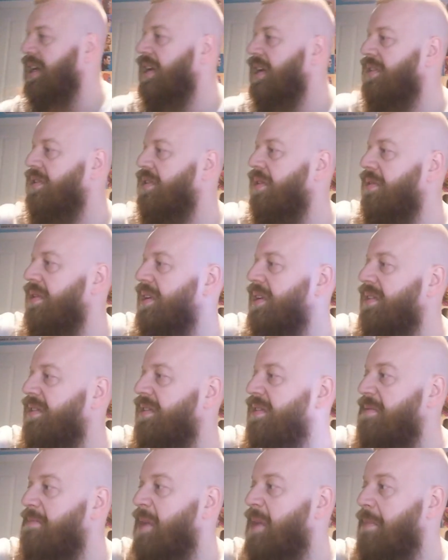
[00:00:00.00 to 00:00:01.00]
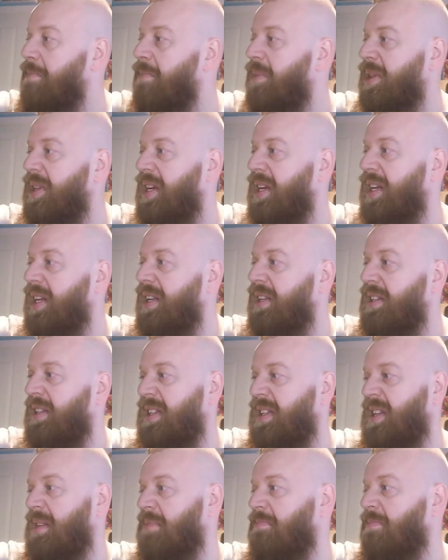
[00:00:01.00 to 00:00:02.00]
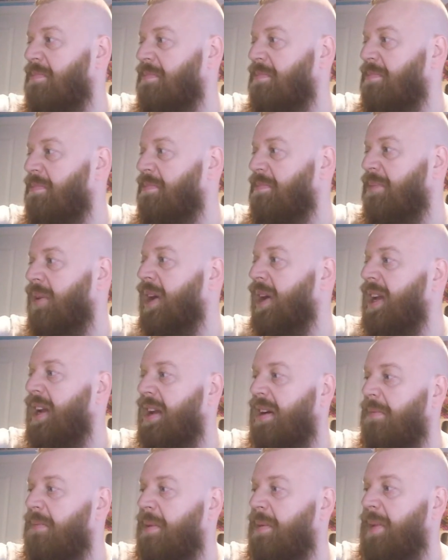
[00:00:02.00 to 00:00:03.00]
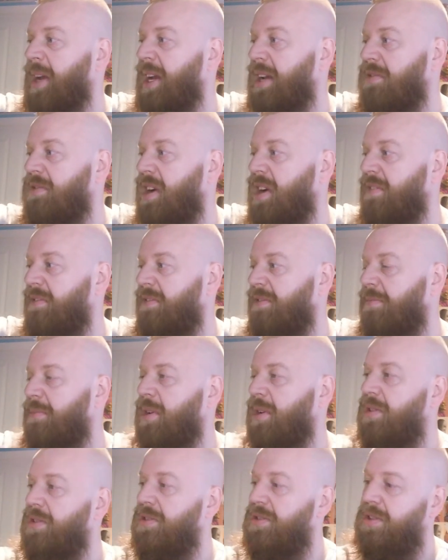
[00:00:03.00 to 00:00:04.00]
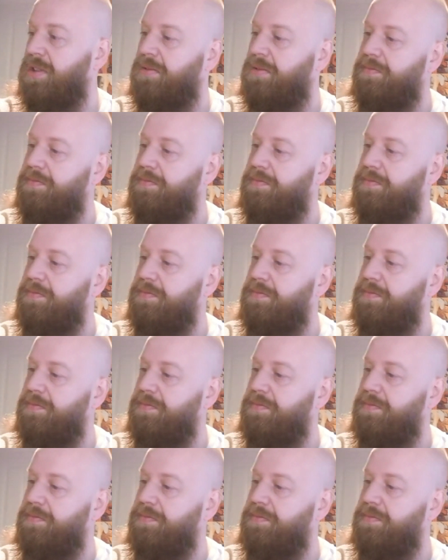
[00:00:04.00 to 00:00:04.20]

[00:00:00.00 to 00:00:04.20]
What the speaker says: Don't really remember the playing it on my Mega Drive, honest.